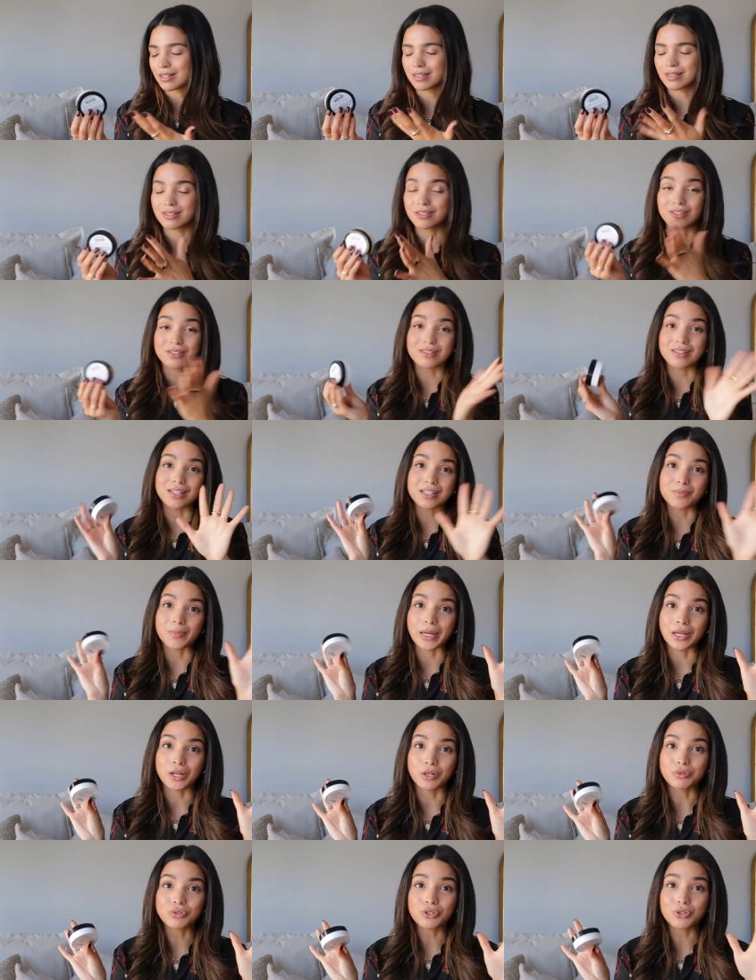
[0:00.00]
It's just, it's my
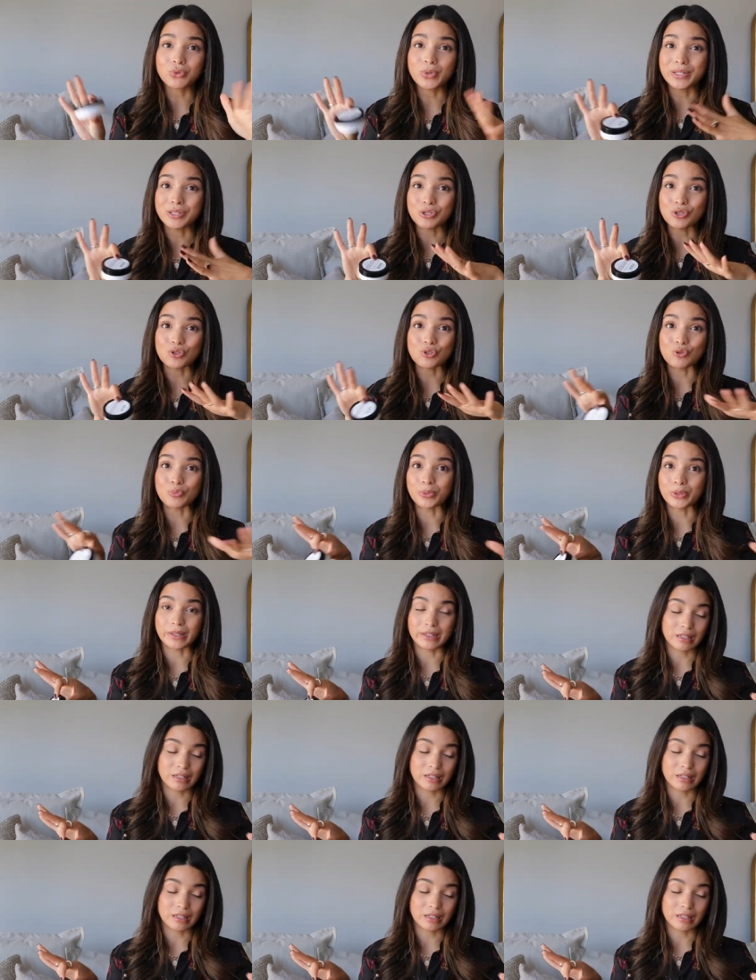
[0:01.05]
go-to and super